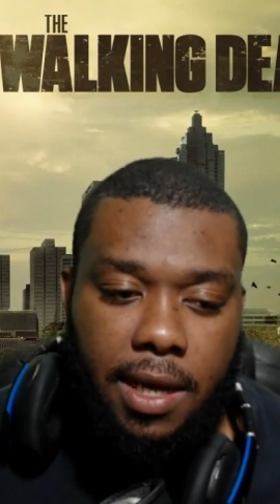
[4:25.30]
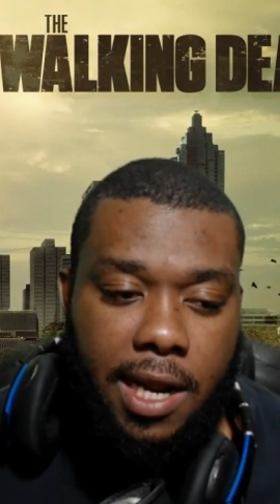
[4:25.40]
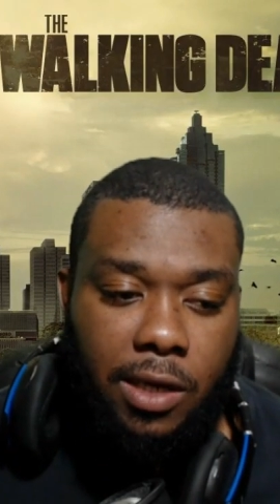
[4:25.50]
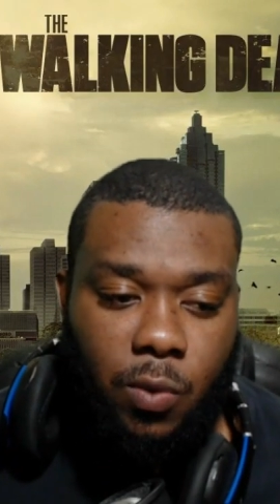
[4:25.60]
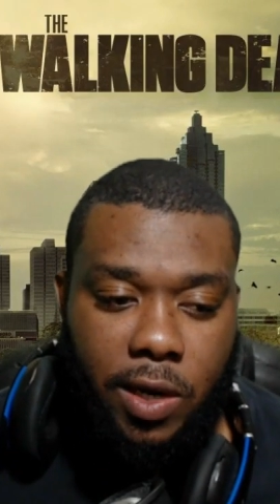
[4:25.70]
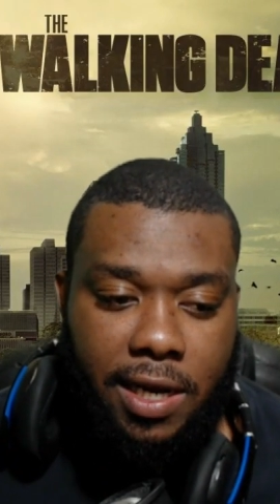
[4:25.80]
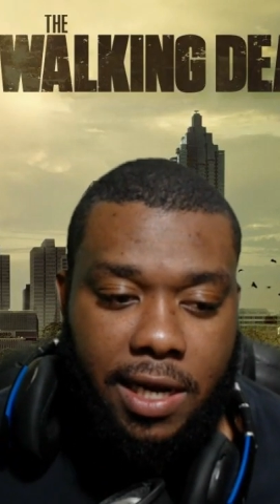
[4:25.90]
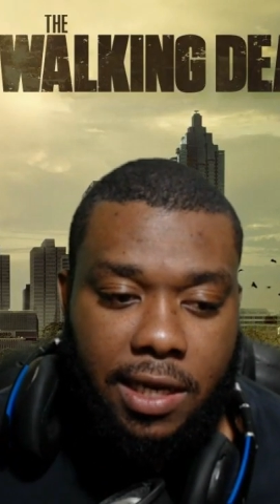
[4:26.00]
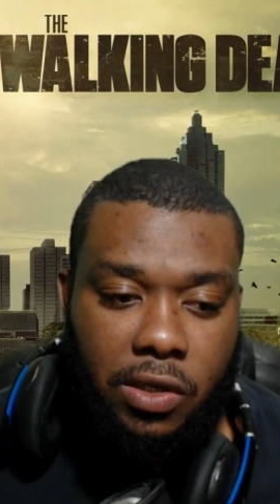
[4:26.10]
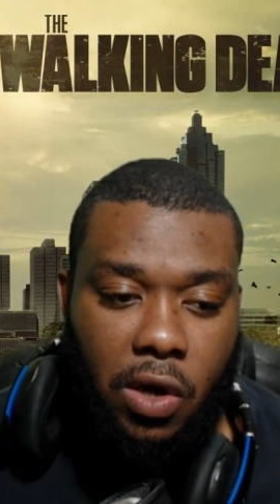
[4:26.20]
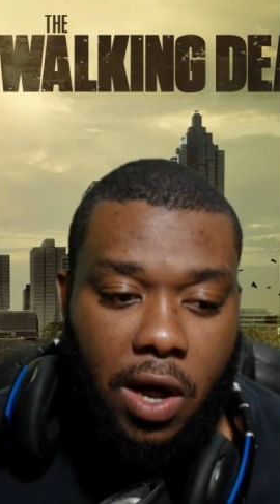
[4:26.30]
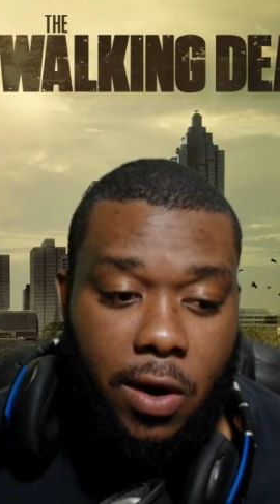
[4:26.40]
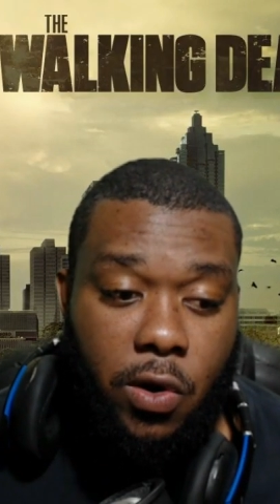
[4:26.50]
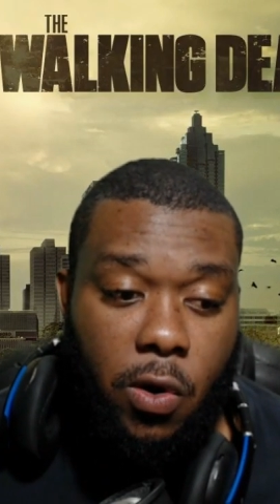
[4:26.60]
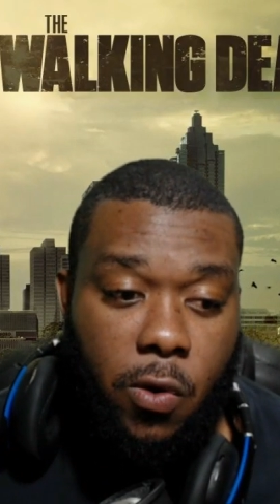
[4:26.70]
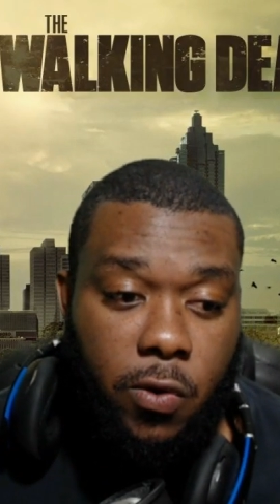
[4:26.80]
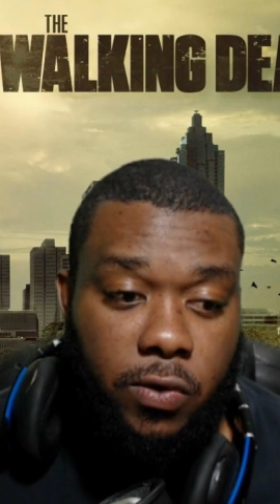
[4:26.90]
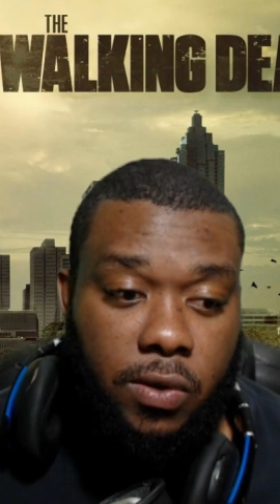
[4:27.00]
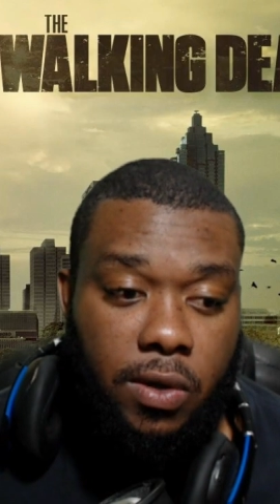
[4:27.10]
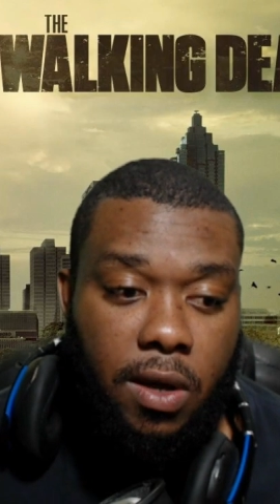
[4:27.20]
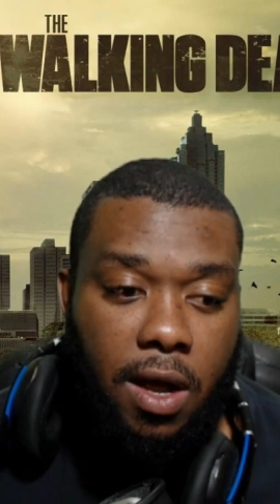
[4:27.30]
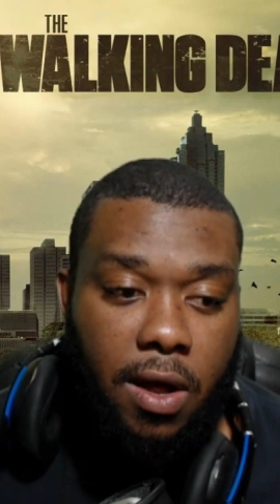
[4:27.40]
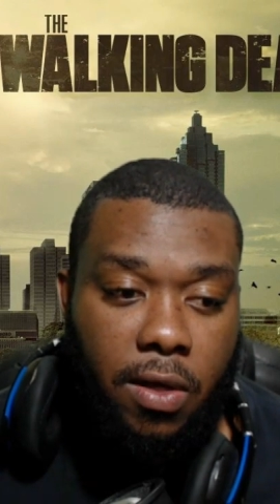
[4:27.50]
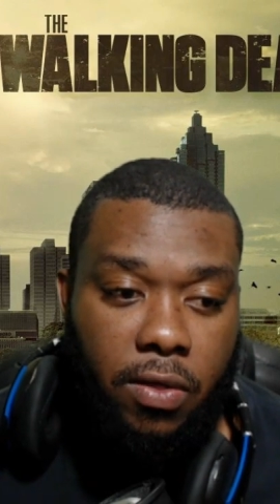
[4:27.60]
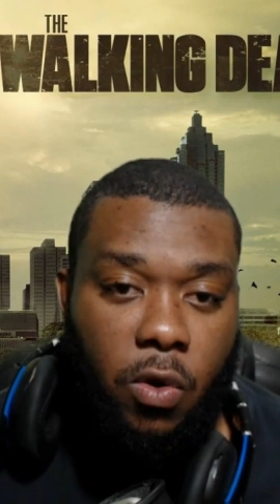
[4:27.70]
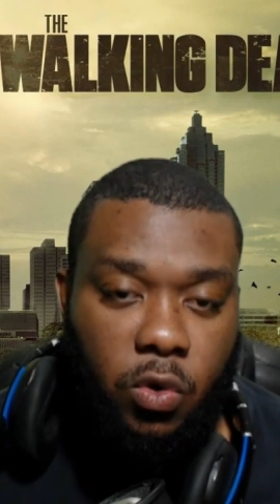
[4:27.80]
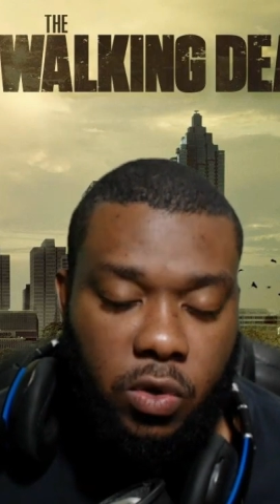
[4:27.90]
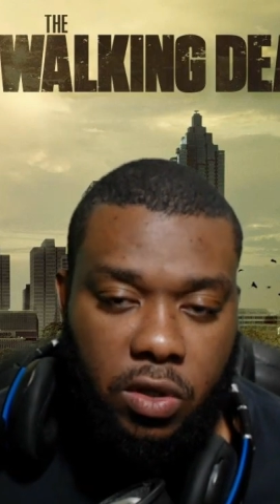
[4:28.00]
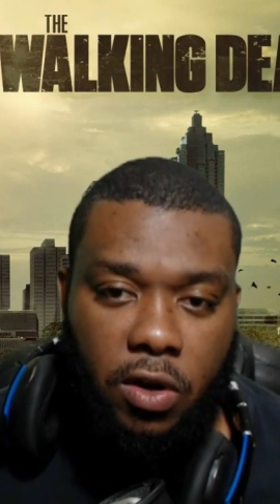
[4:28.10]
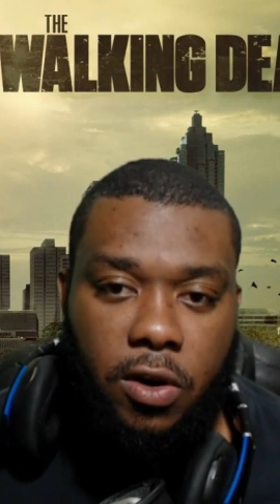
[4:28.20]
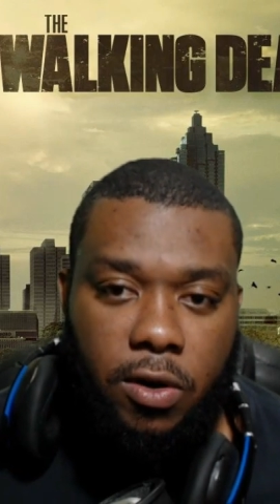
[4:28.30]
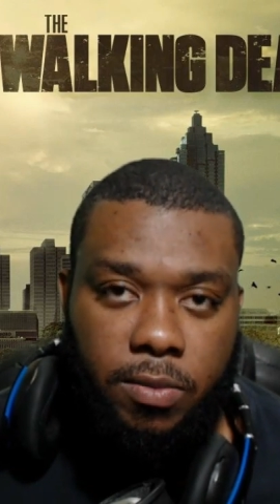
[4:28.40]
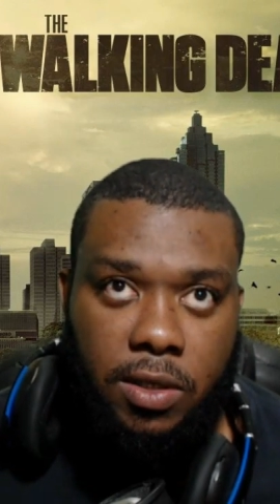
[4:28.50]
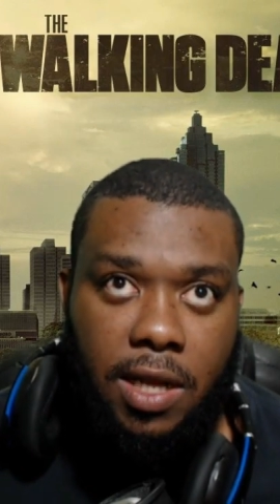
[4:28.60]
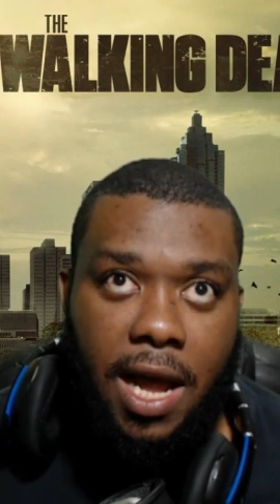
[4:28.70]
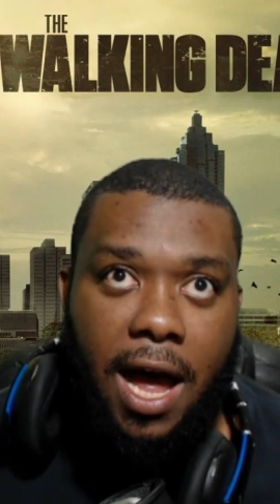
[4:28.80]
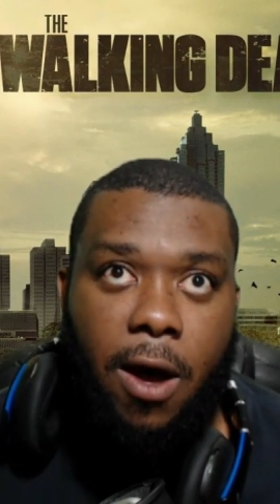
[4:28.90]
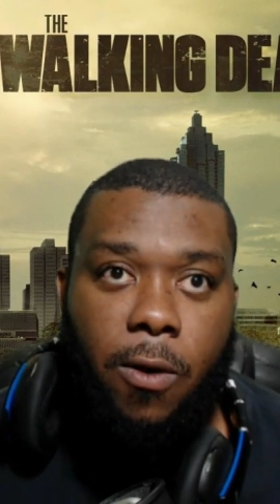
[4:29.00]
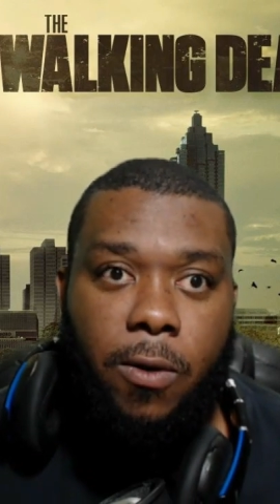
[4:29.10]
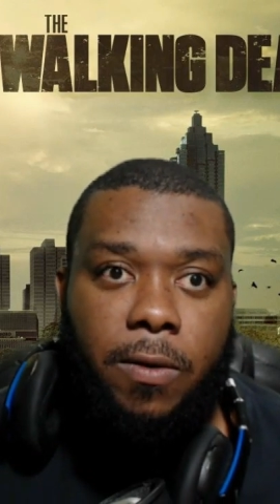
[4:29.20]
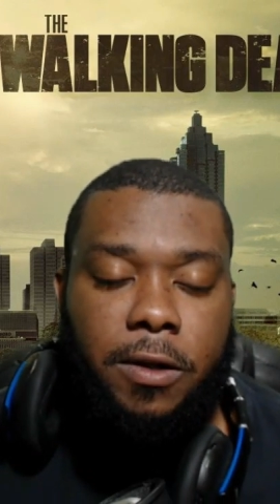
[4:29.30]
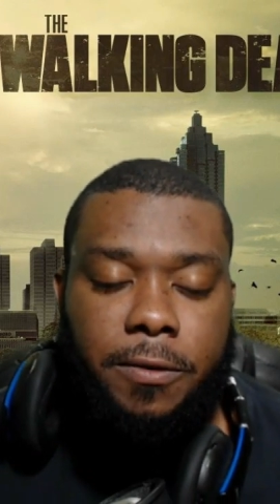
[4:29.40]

it is what it is on those on those terms. Now